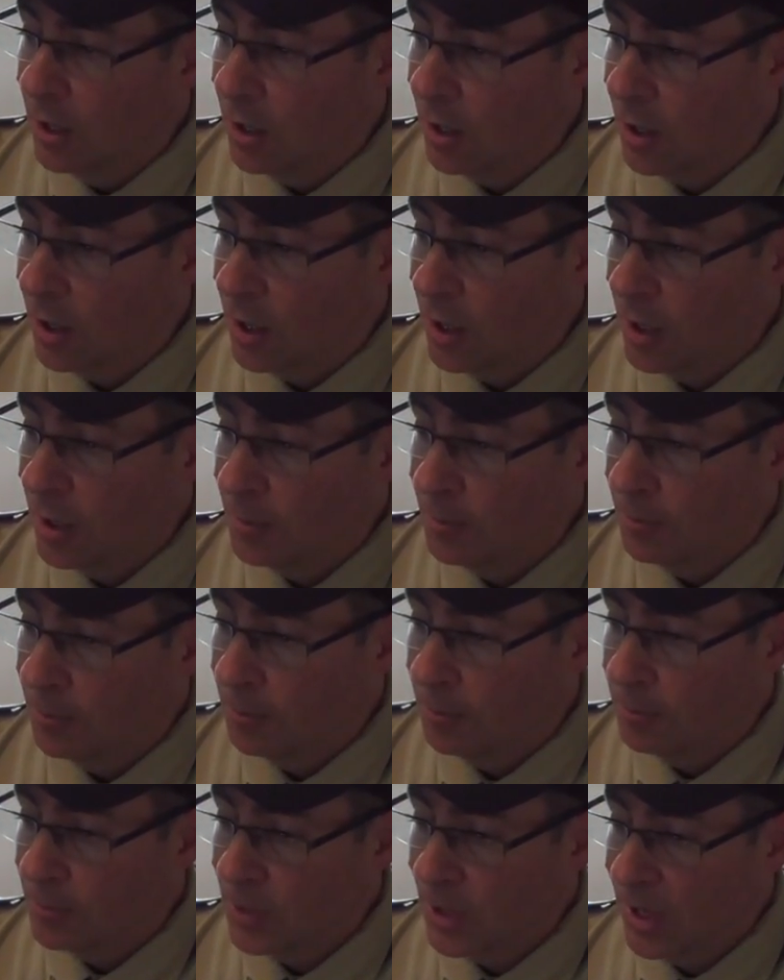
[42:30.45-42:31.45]

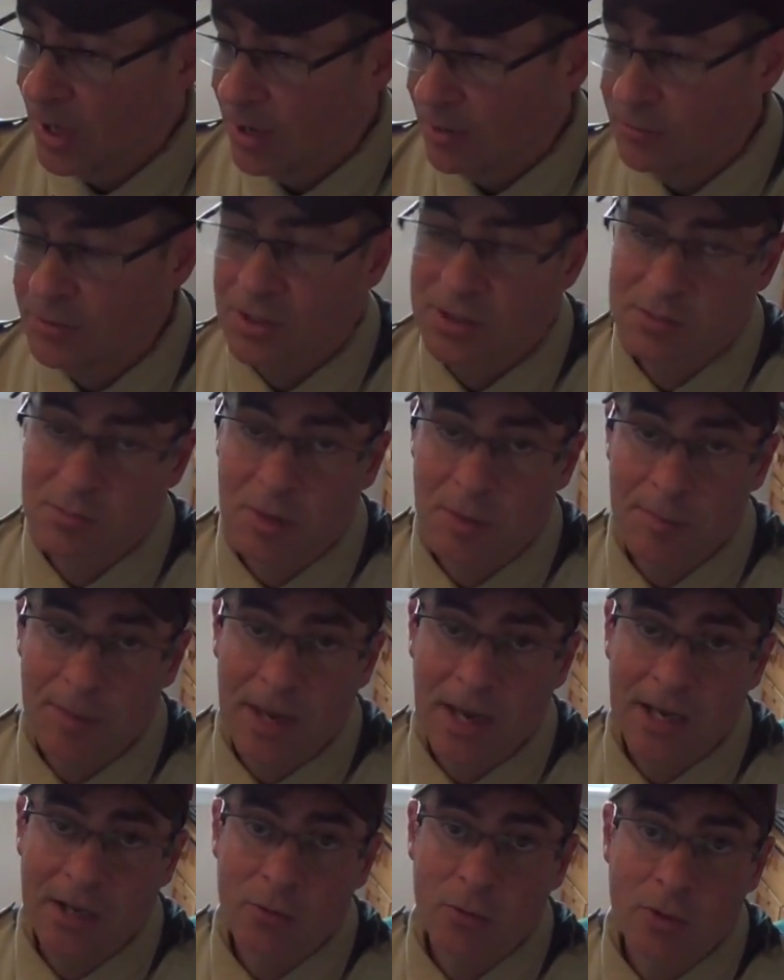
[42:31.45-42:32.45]
The heaviest my
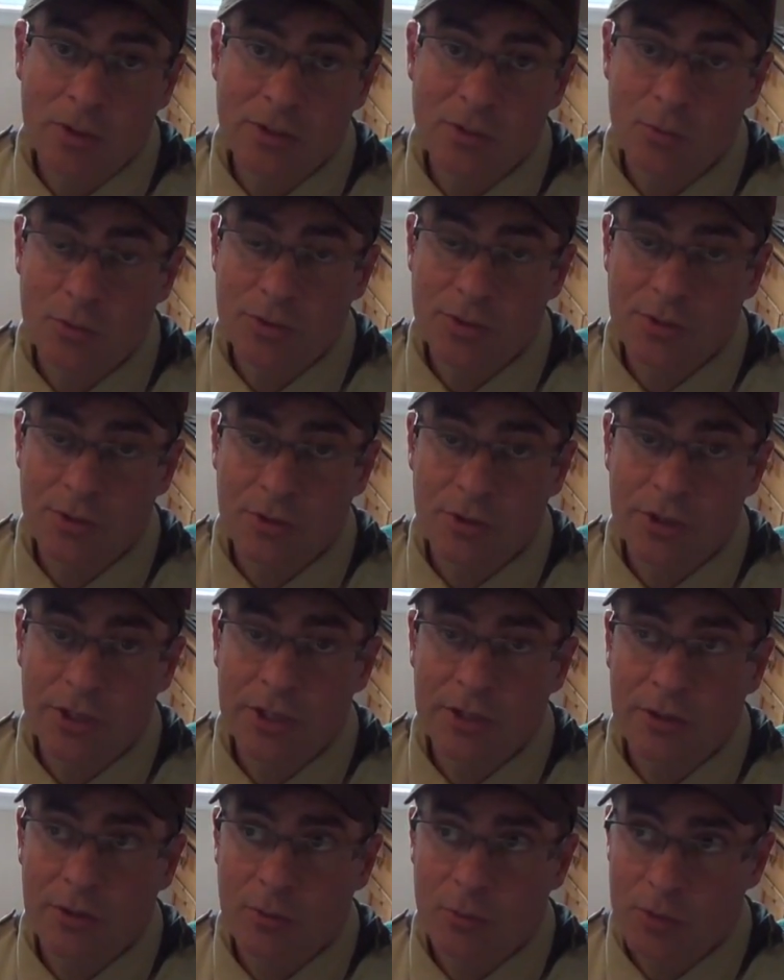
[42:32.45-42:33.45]
bag was
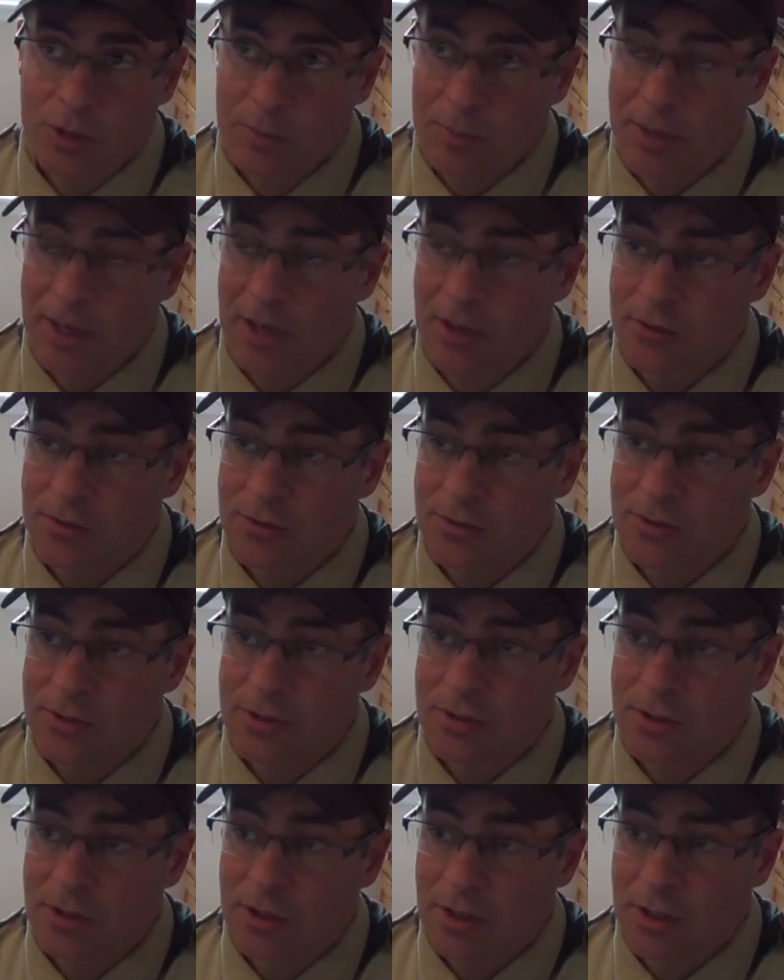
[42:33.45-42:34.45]
33
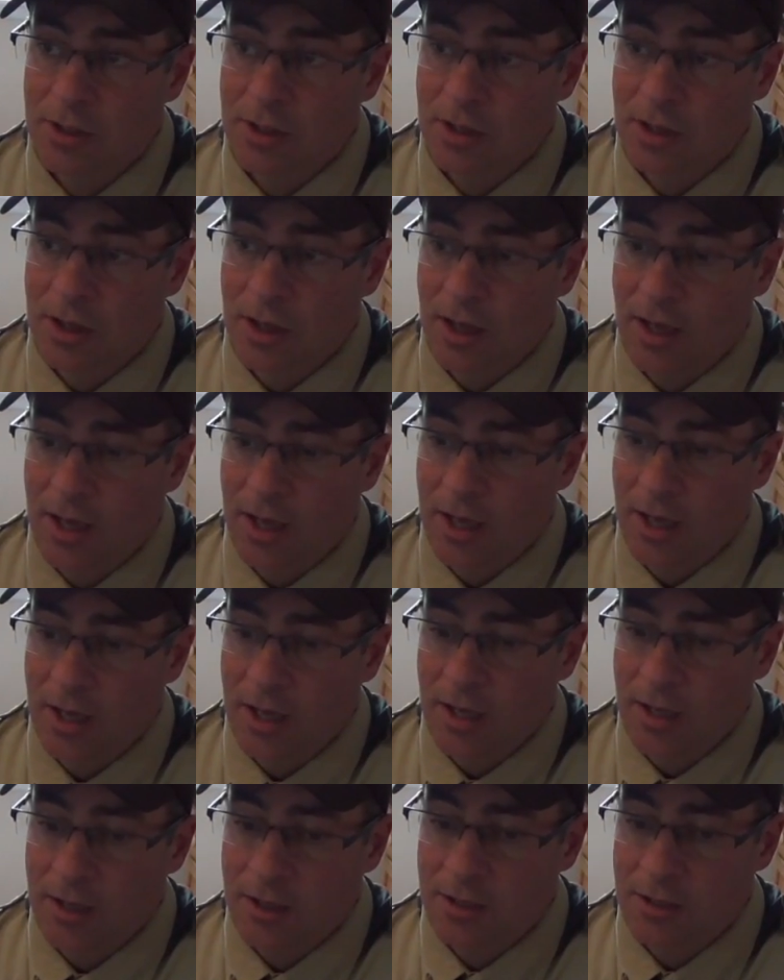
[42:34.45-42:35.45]
pounds.
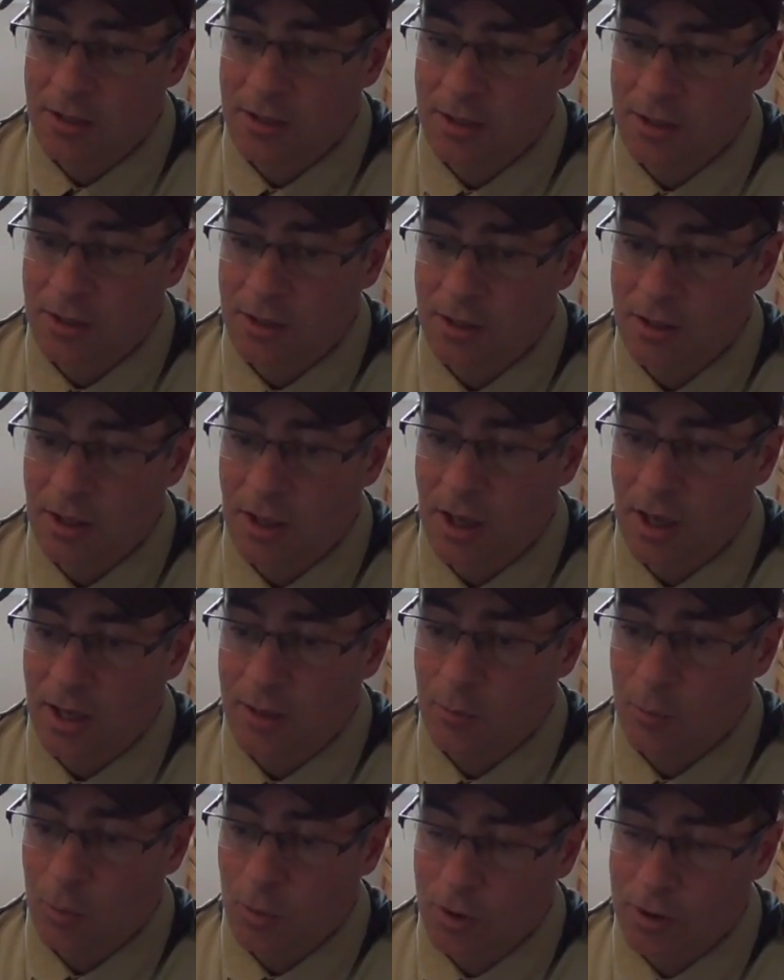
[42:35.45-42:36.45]
And
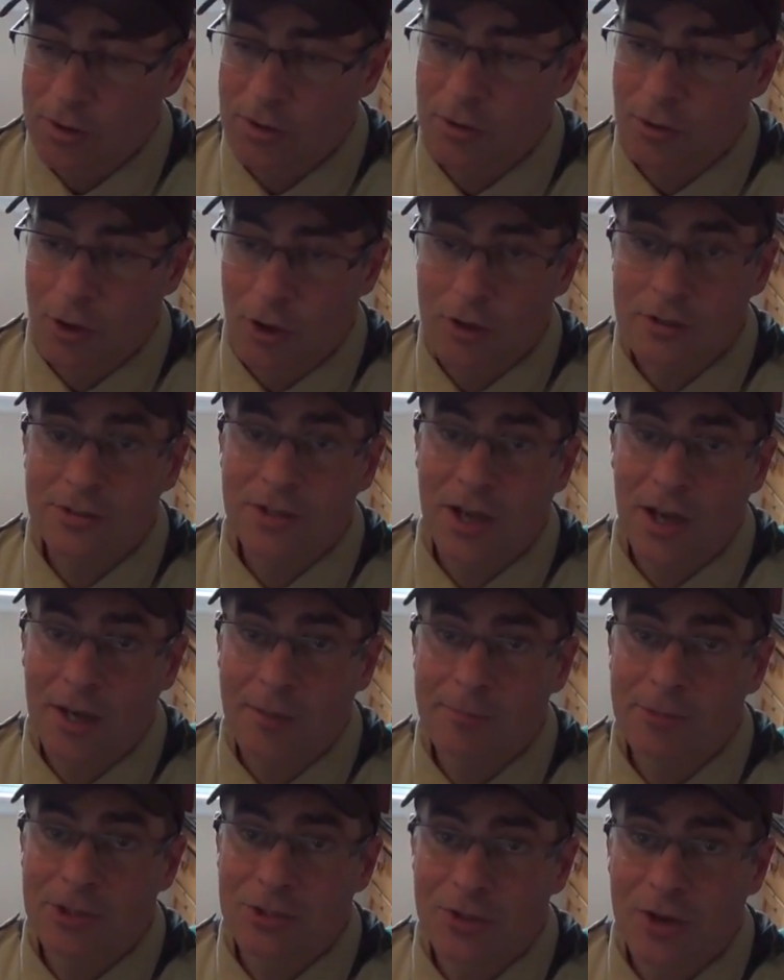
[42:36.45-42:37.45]
I worked a long
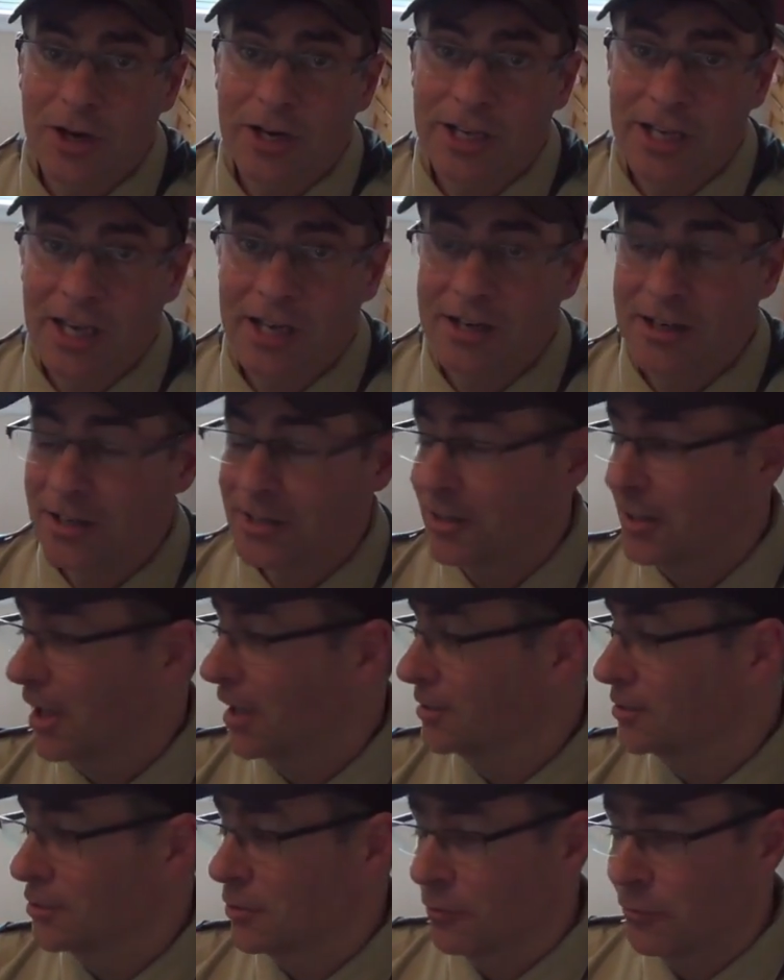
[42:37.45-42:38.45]
time to try to get it at
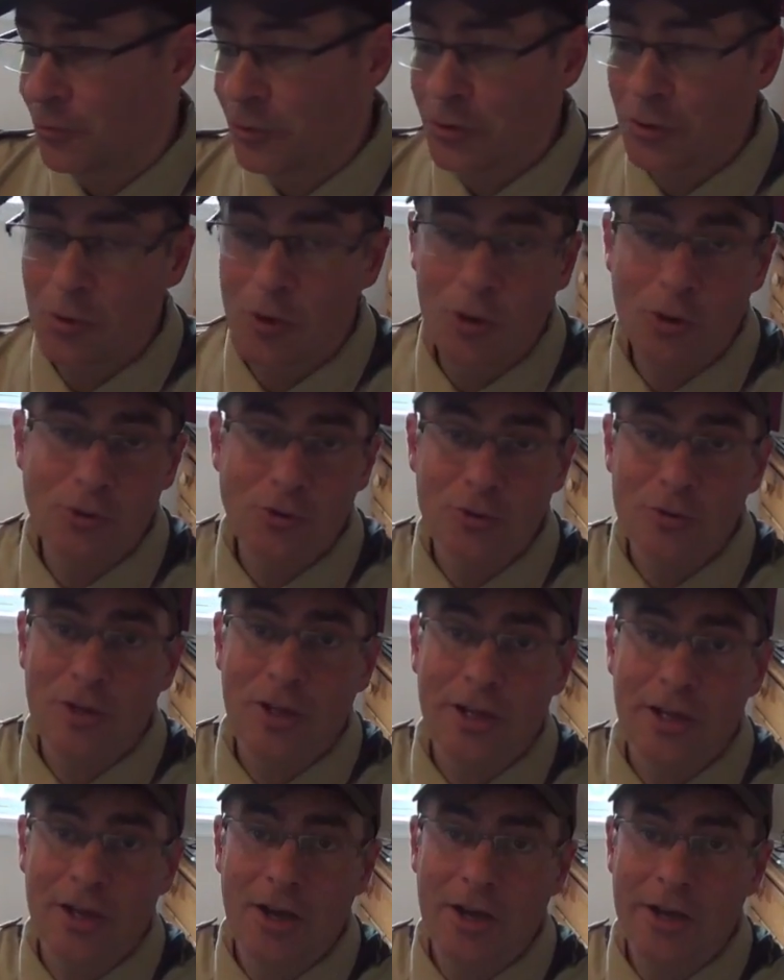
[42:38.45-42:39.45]
that. So for your
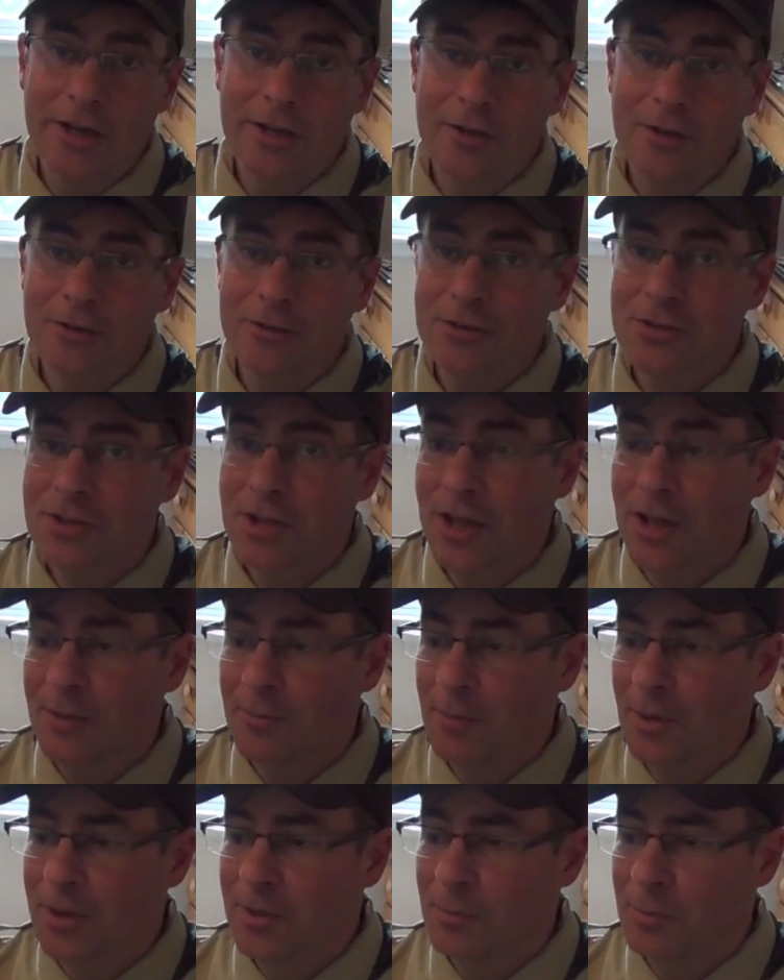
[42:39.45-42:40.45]
ultralight hikers,
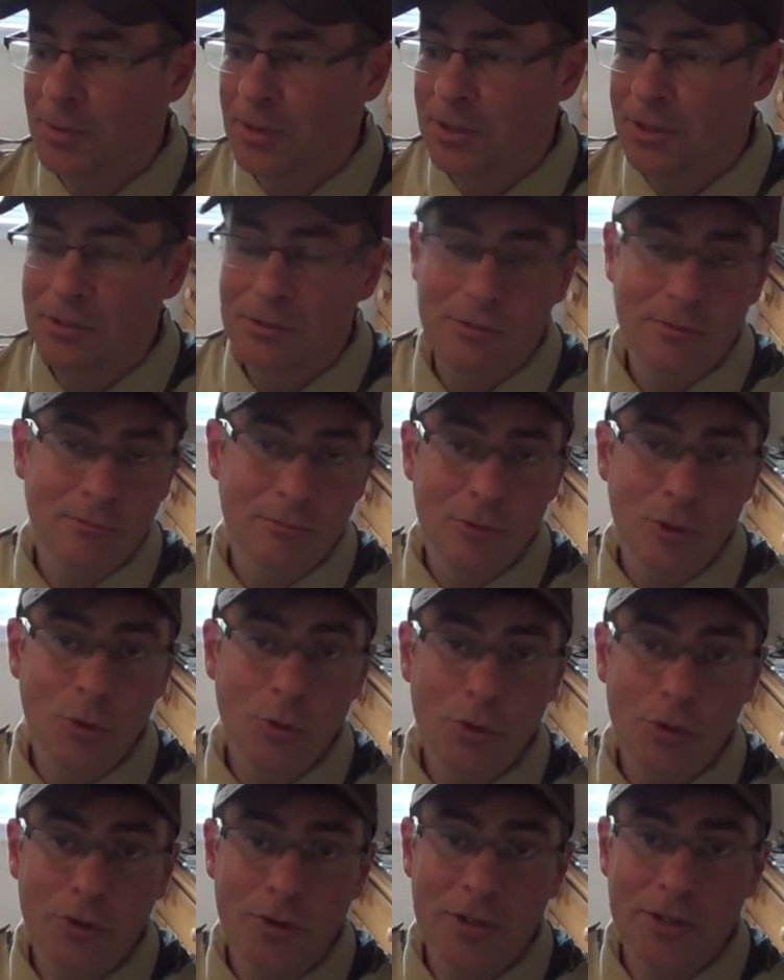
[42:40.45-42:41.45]
that might be
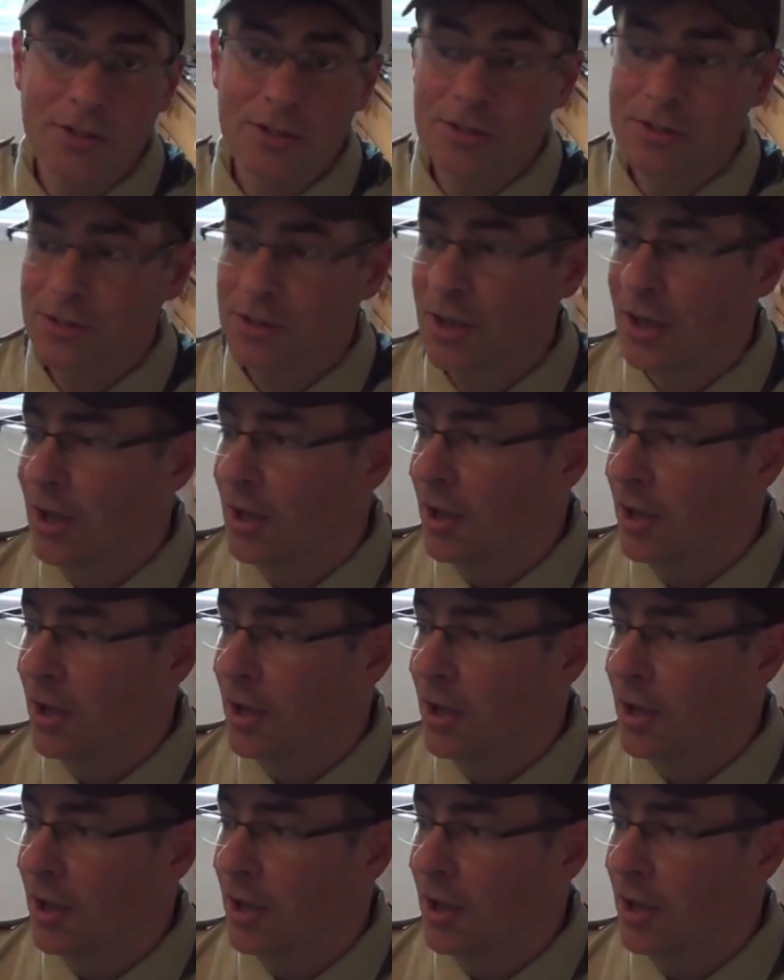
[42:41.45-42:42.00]
ludicrous.